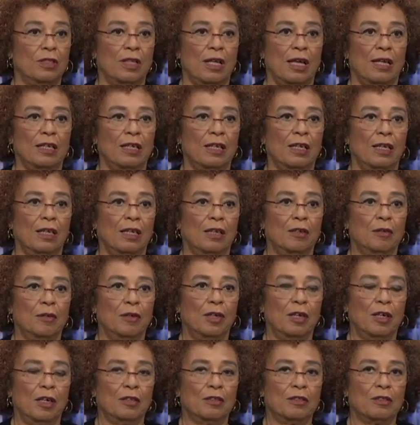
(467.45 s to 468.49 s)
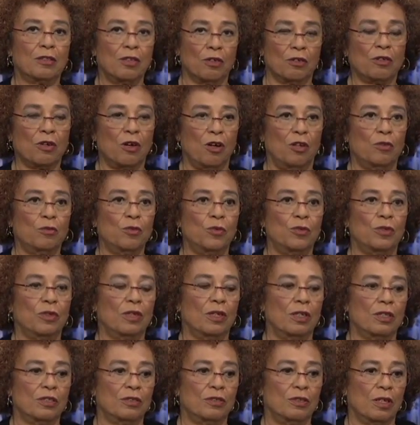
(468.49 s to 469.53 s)
That uh, so-called war
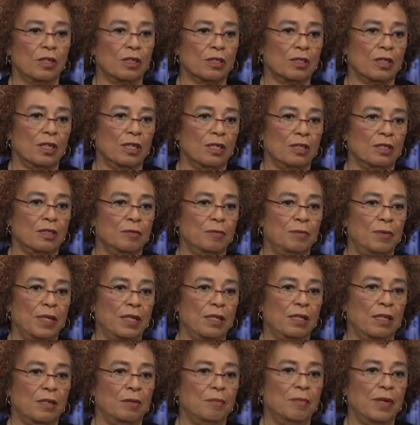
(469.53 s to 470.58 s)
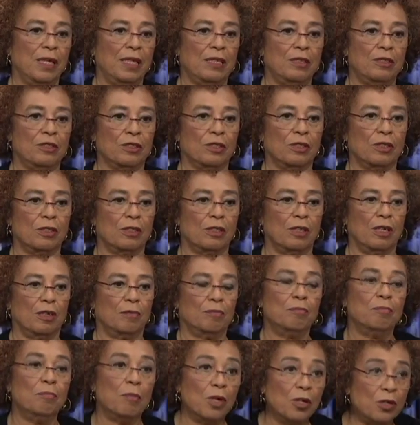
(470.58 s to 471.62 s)
on drugs has been the major uh,
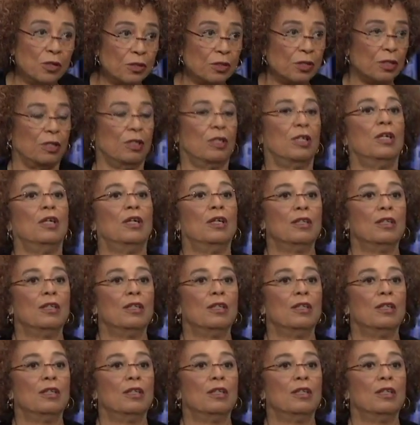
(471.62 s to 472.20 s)
motor